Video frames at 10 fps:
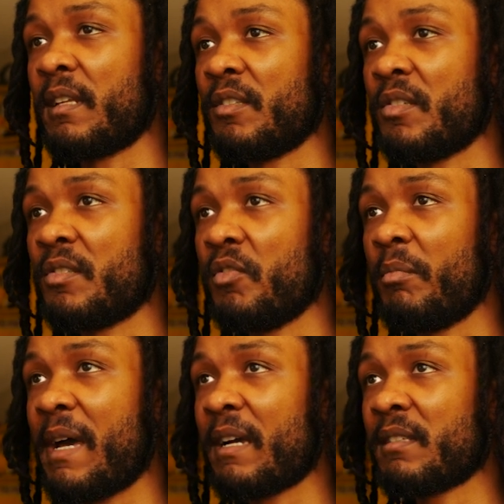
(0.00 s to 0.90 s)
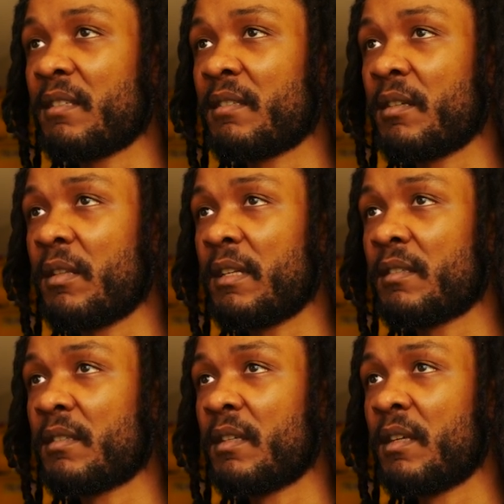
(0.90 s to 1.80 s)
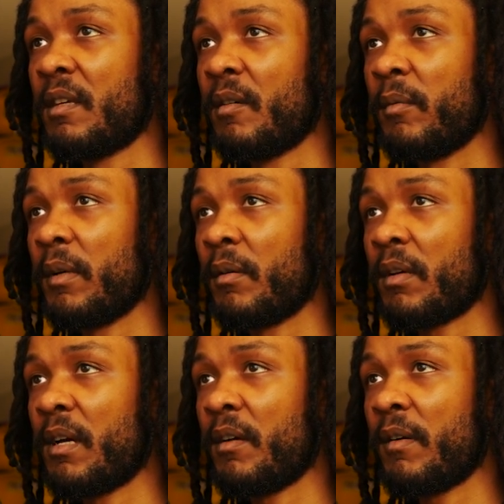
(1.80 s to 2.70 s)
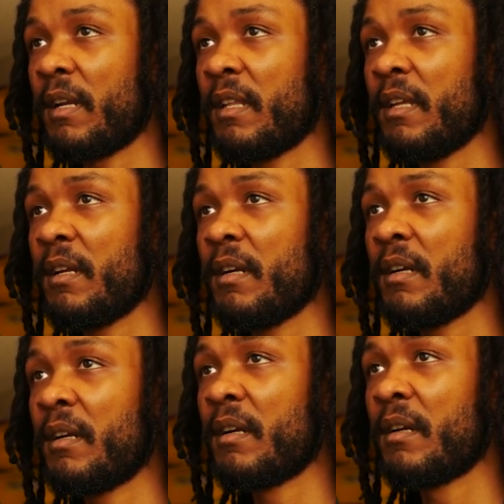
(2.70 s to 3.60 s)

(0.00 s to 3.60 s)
of just two boxes. So we're gonna cut right here